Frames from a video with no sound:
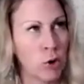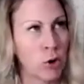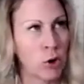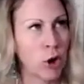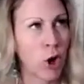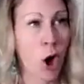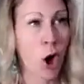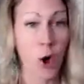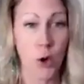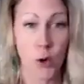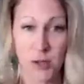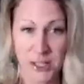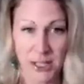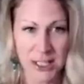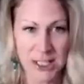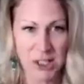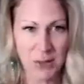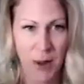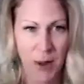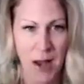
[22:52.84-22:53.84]
codes,
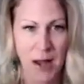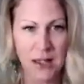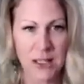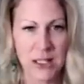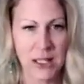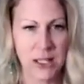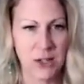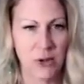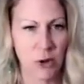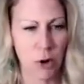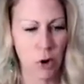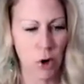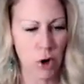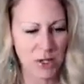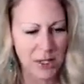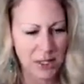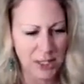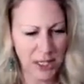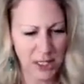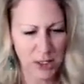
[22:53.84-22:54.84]
expanding the
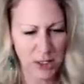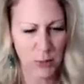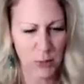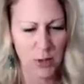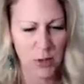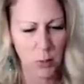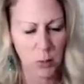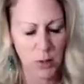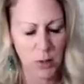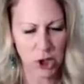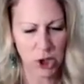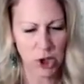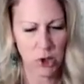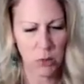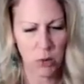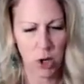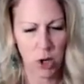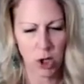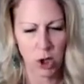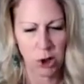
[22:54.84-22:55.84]
context with which
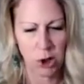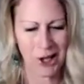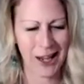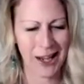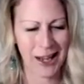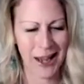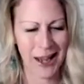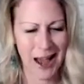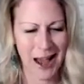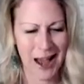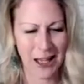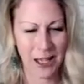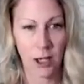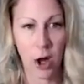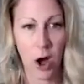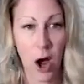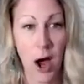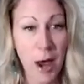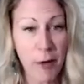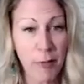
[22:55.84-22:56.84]
you are looking at
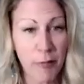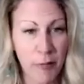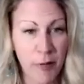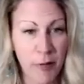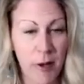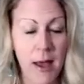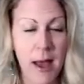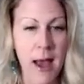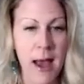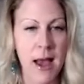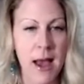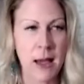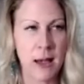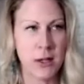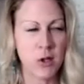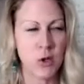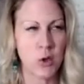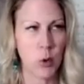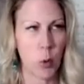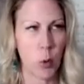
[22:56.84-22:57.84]
life
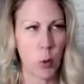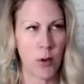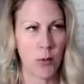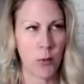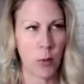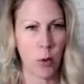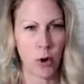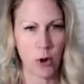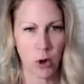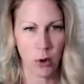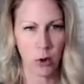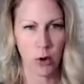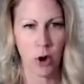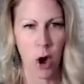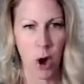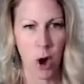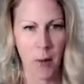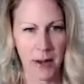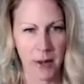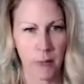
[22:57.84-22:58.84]
and with what you're
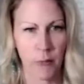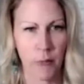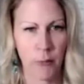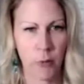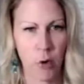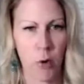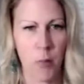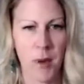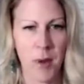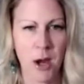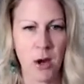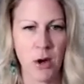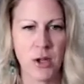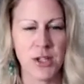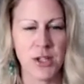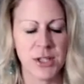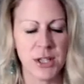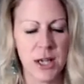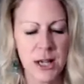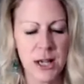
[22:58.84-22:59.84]
going for.
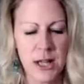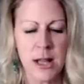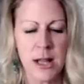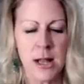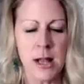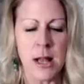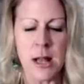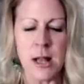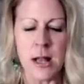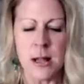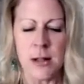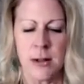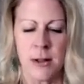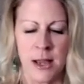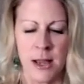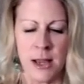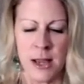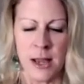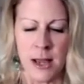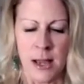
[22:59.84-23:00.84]
Because
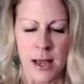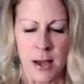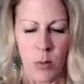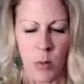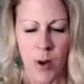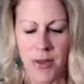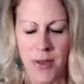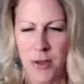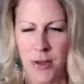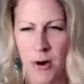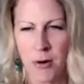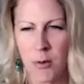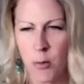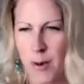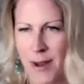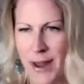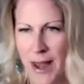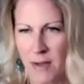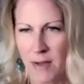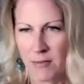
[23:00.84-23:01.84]
whether
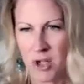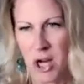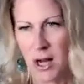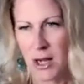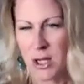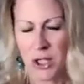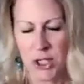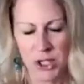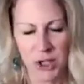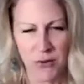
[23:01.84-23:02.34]
we have challenges